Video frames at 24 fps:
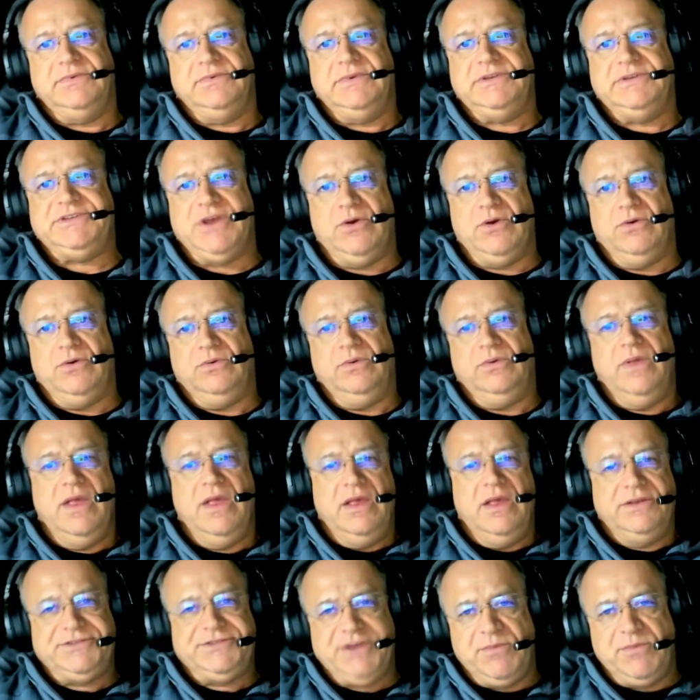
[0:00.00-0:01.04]
So
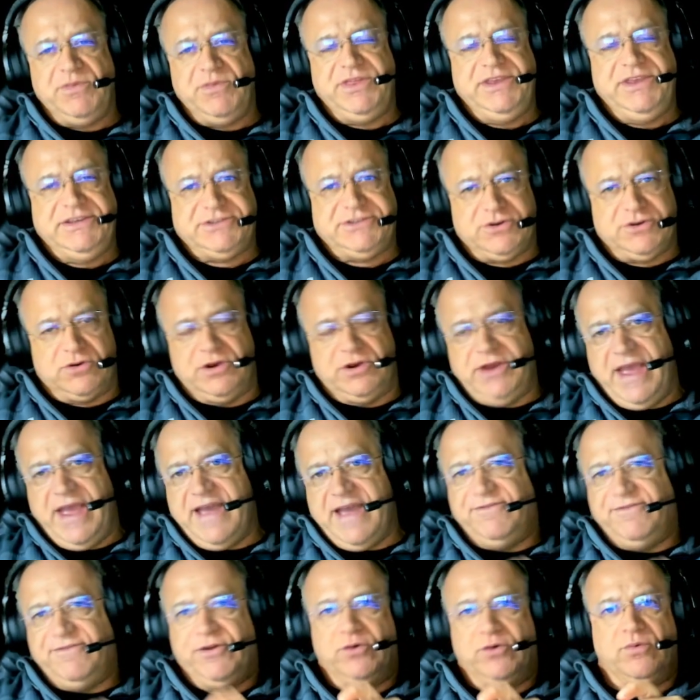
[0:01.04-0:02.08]
some of these are going to
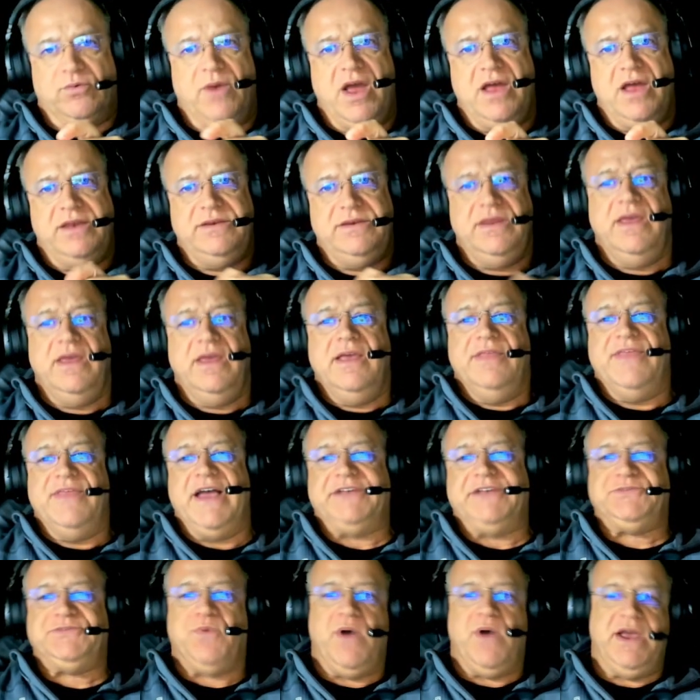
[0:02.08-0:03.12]
have their run.
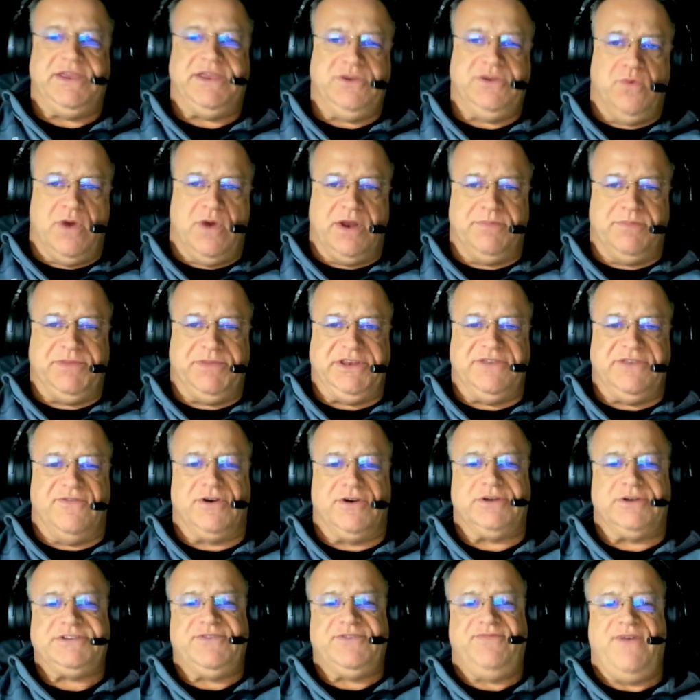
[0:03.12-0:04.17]
That's why you want to be
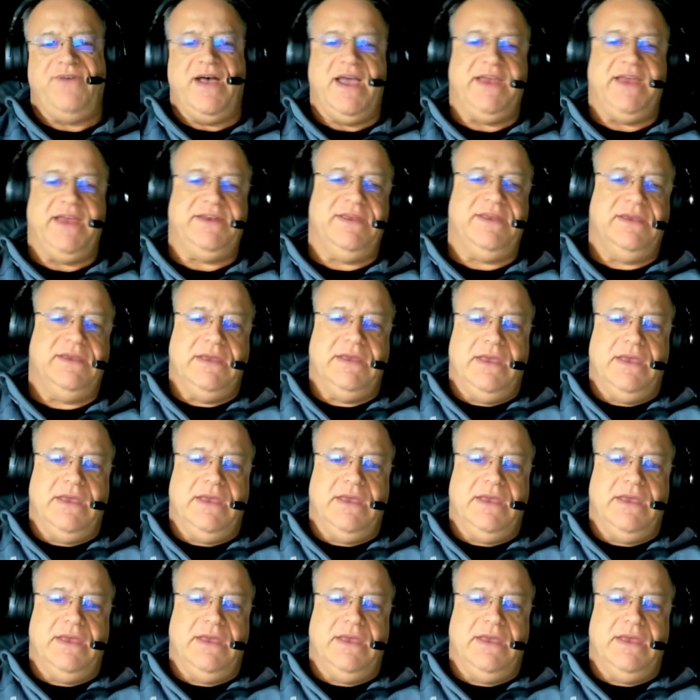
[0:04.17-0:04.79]
diversified.